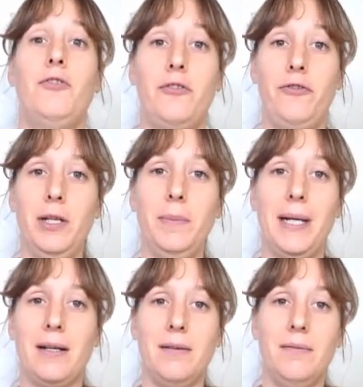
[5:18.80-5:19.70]

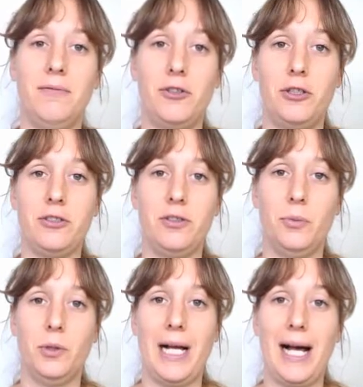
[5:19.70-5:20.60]
feedback. First, you
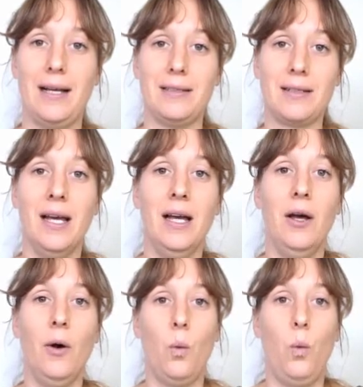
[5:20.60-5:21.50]
will ask,
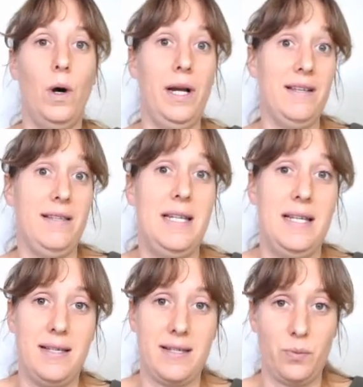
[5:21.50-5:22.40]
what is
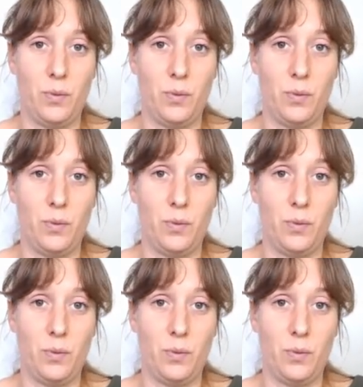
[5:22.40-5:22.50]
this?